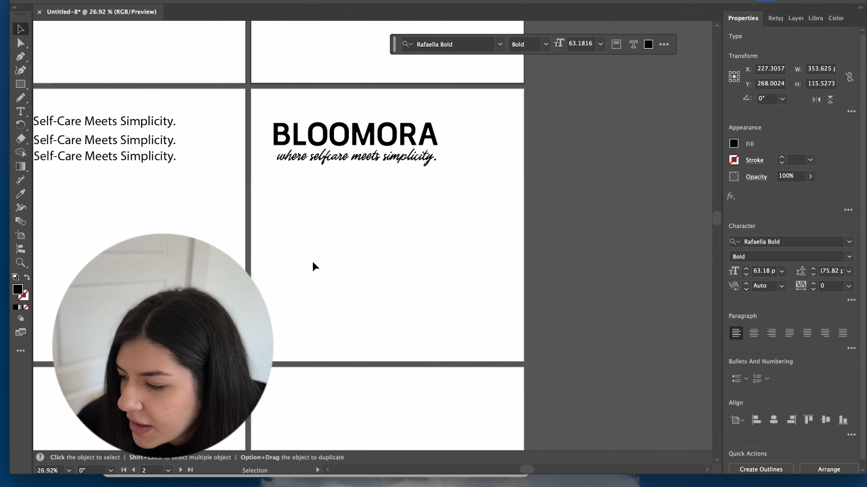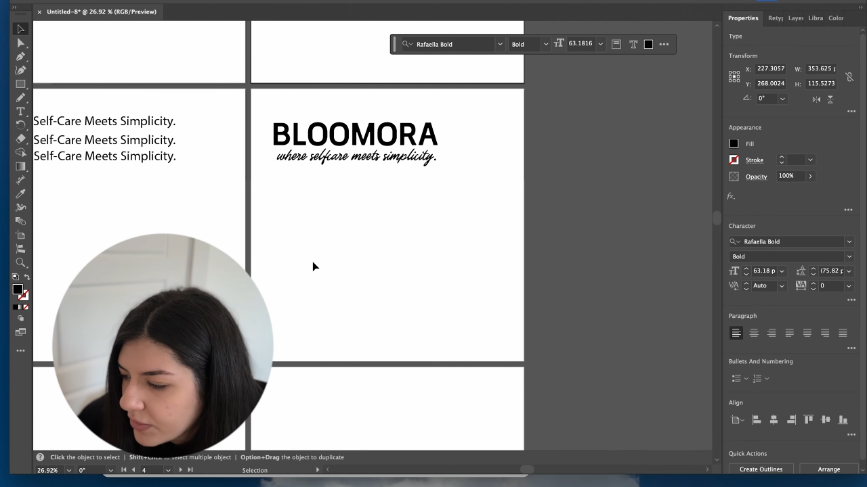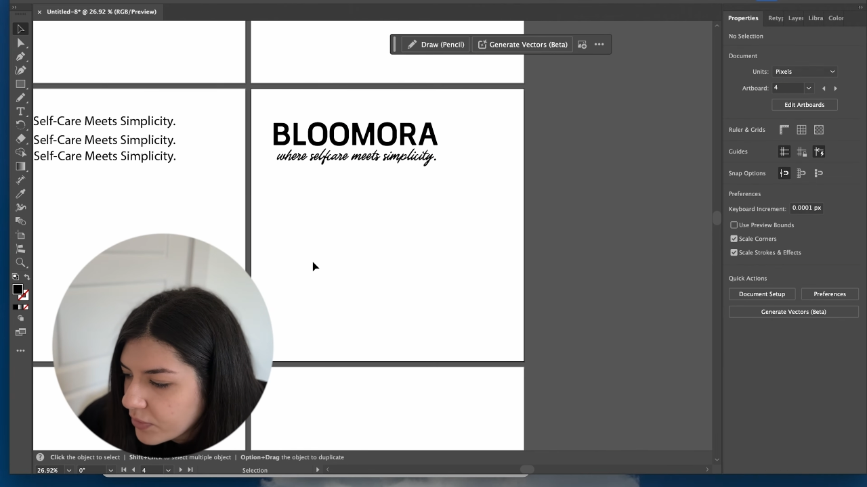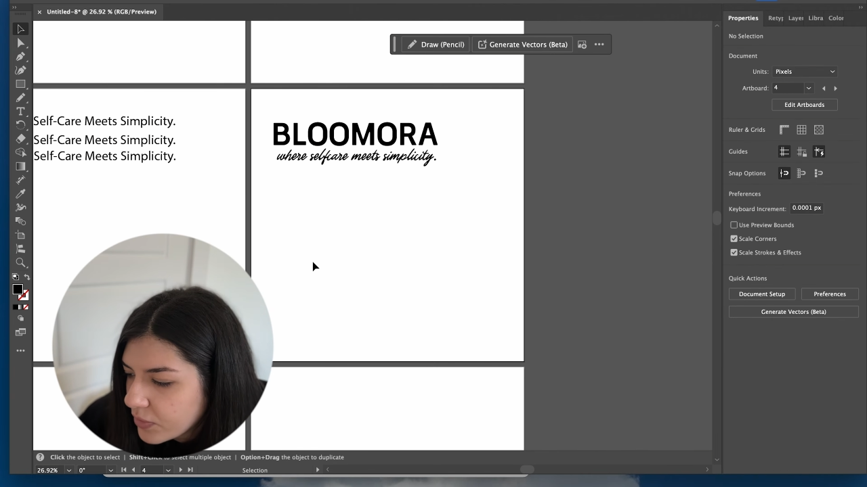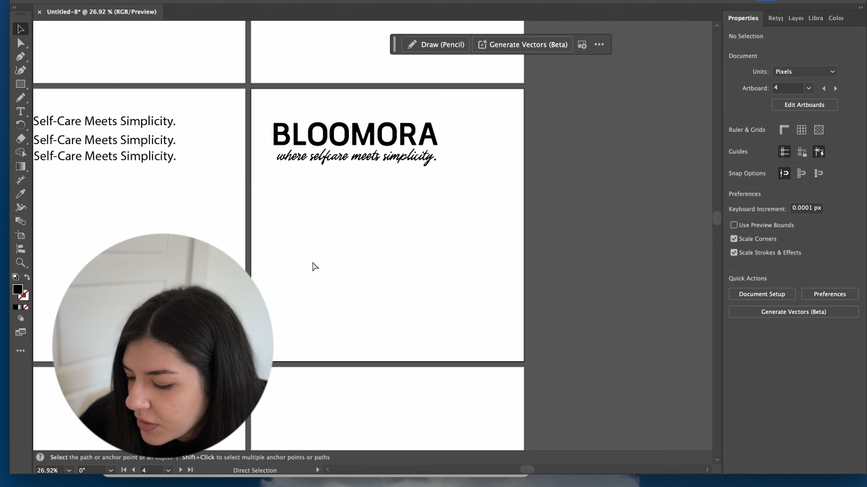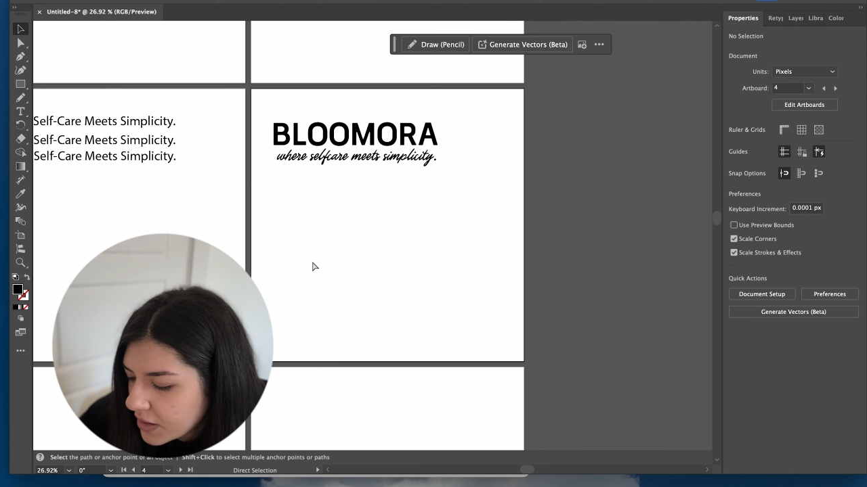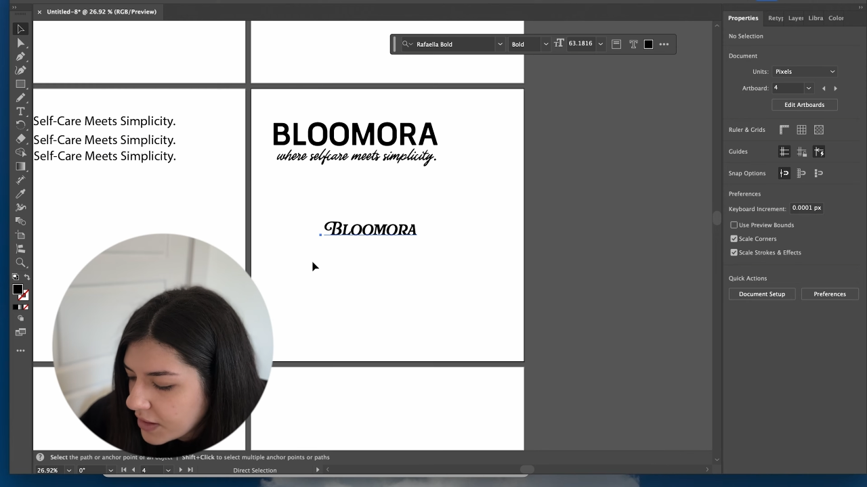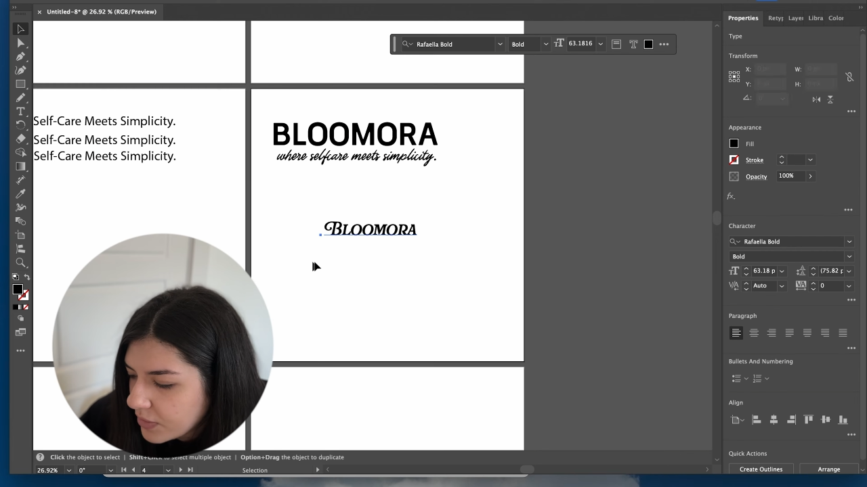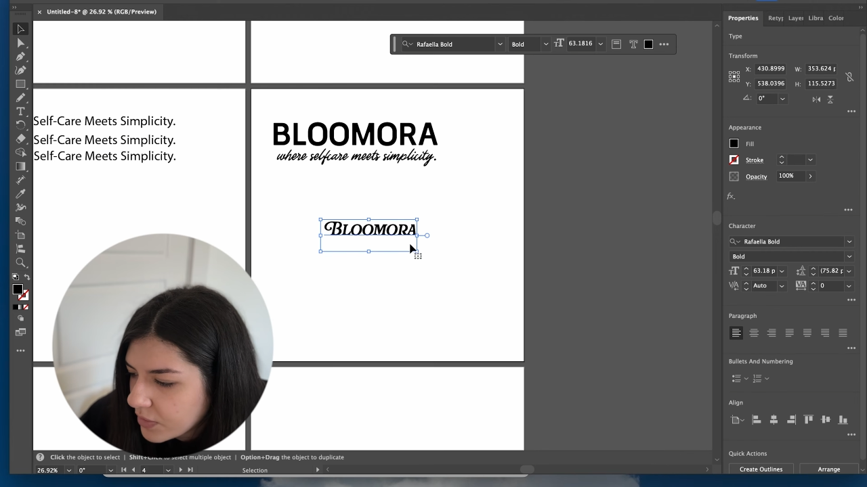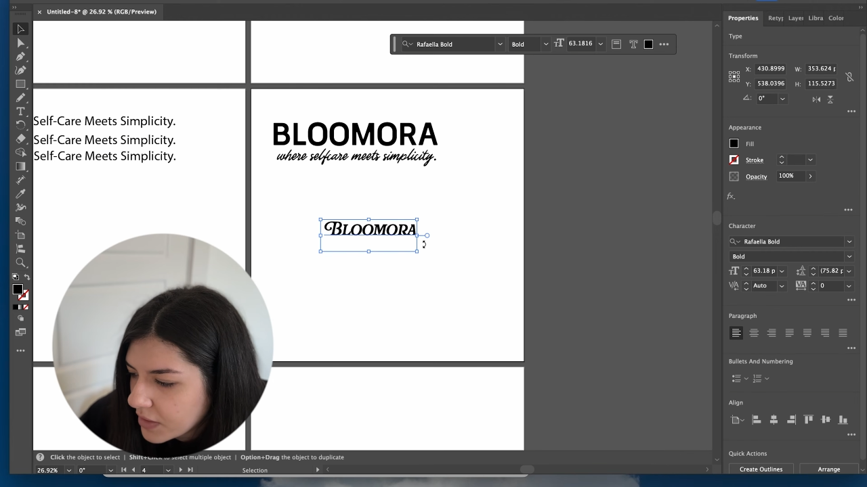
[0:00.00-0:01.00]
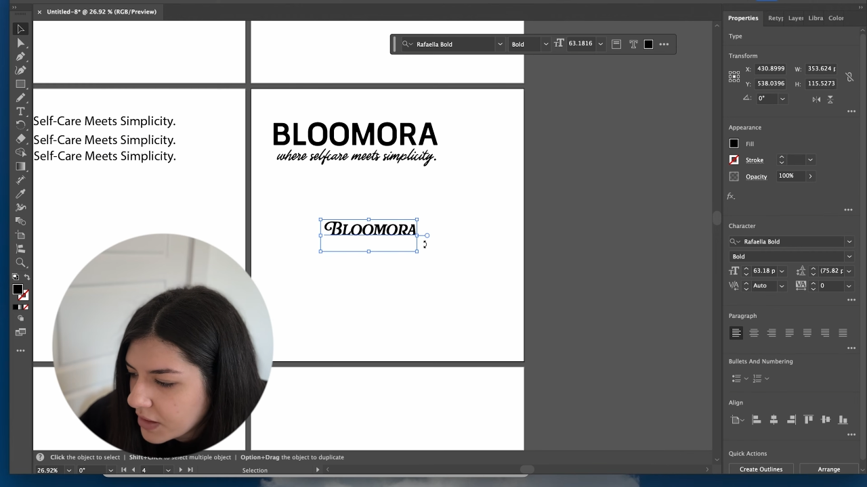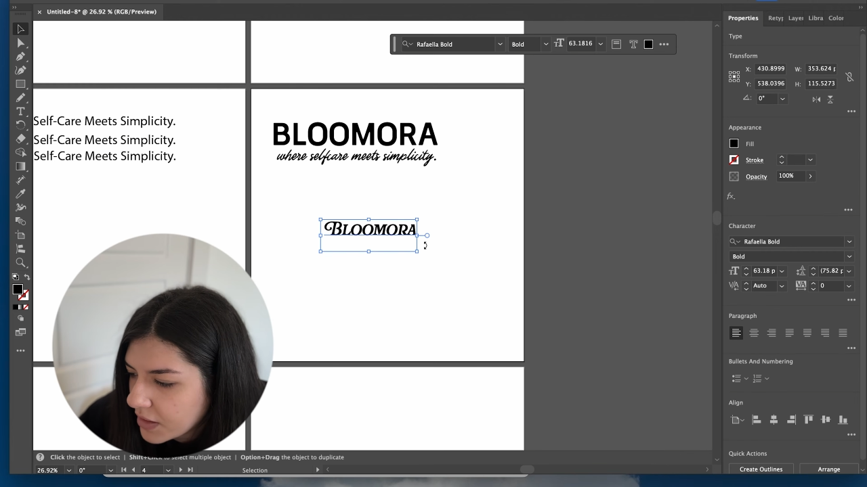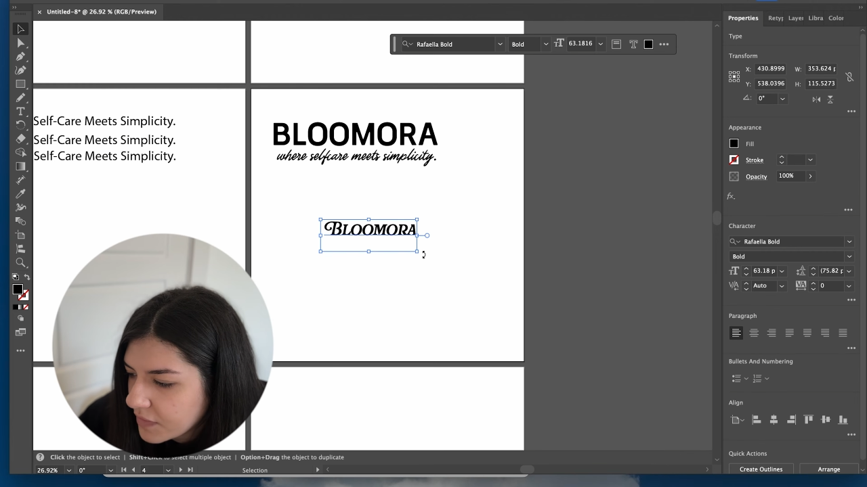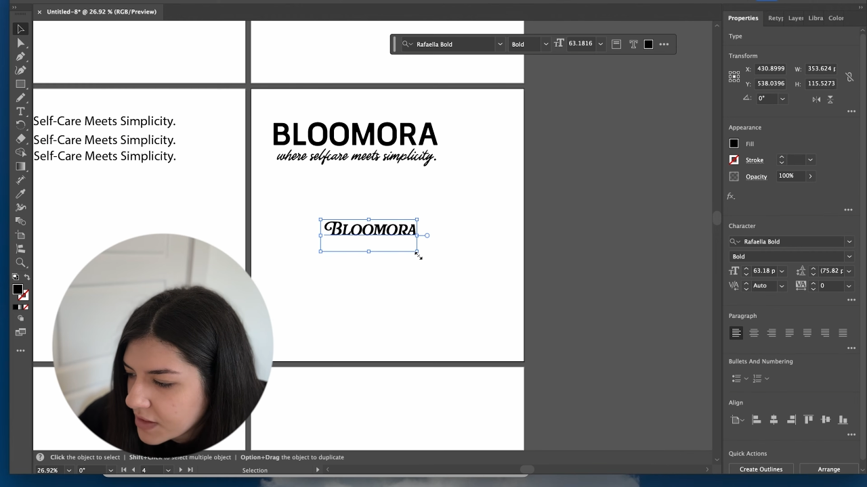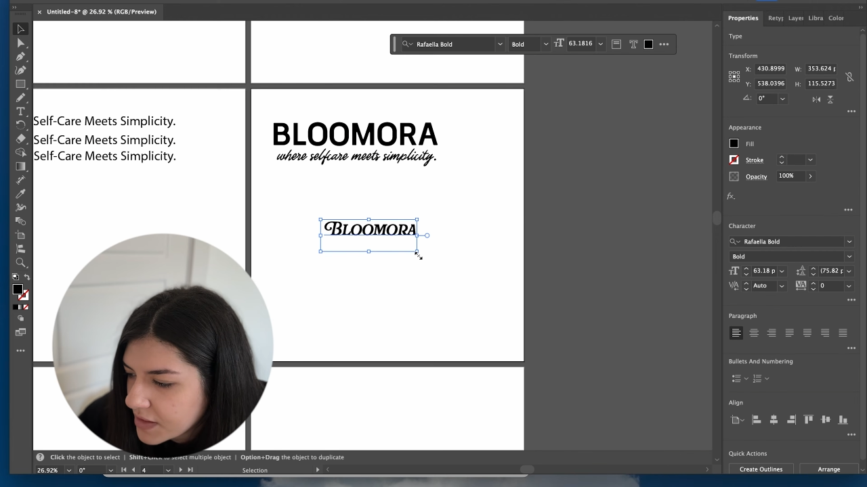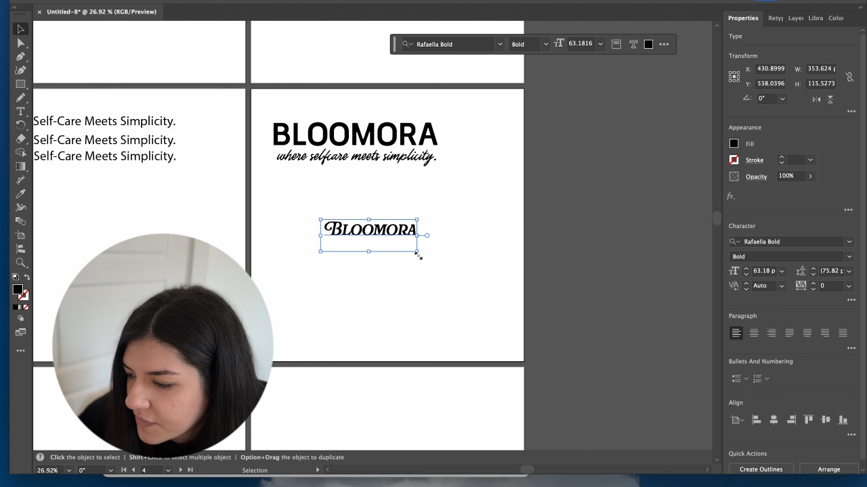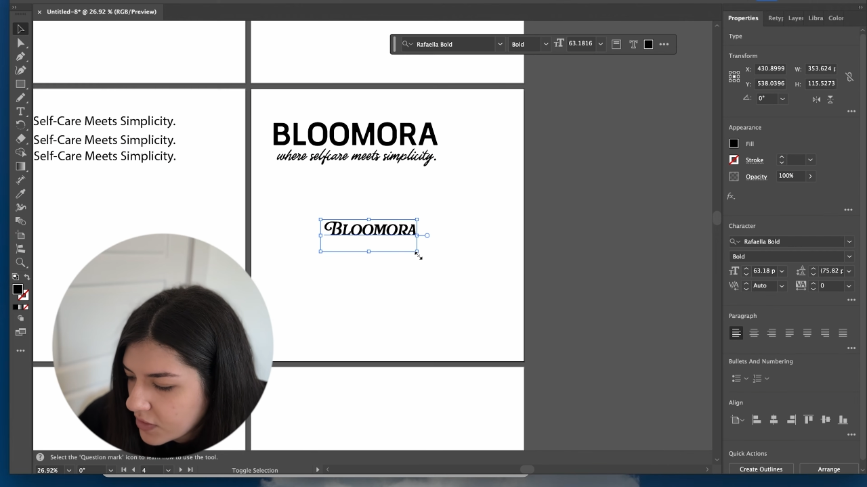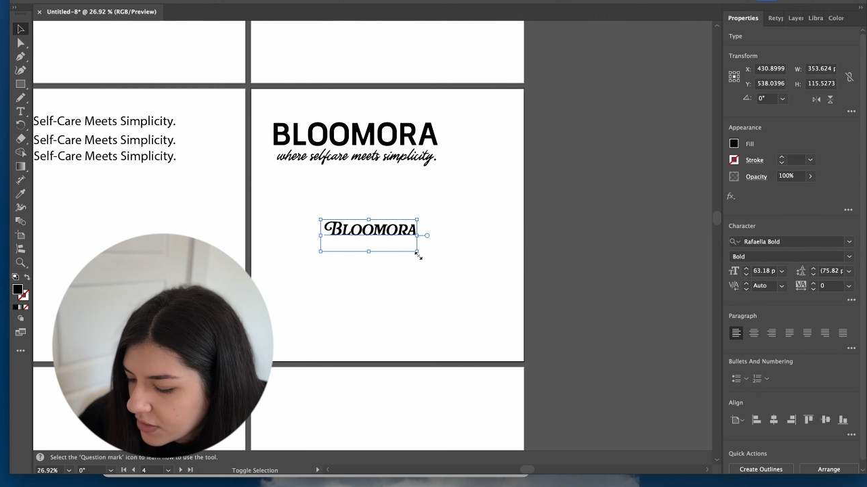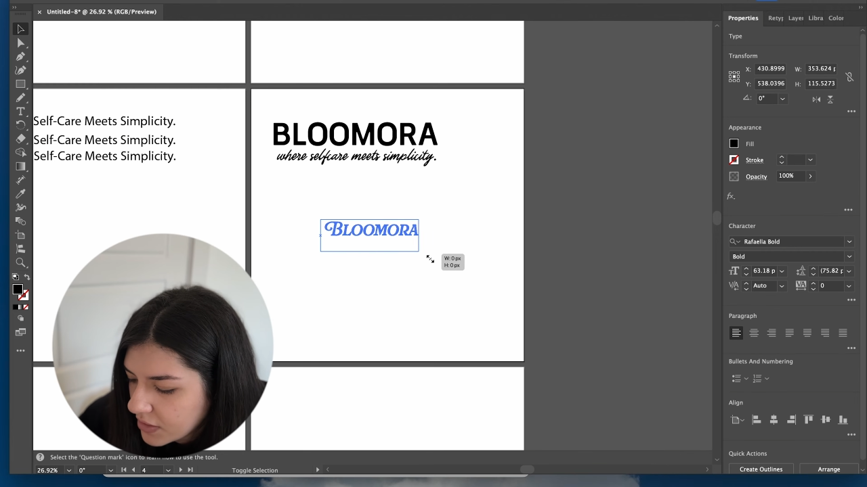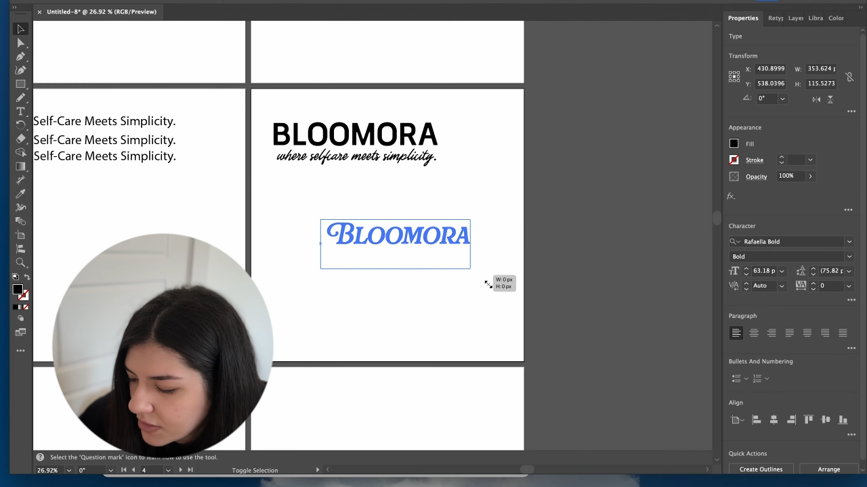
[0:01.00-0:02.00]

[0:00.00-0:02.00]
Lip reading: I really, really love this font.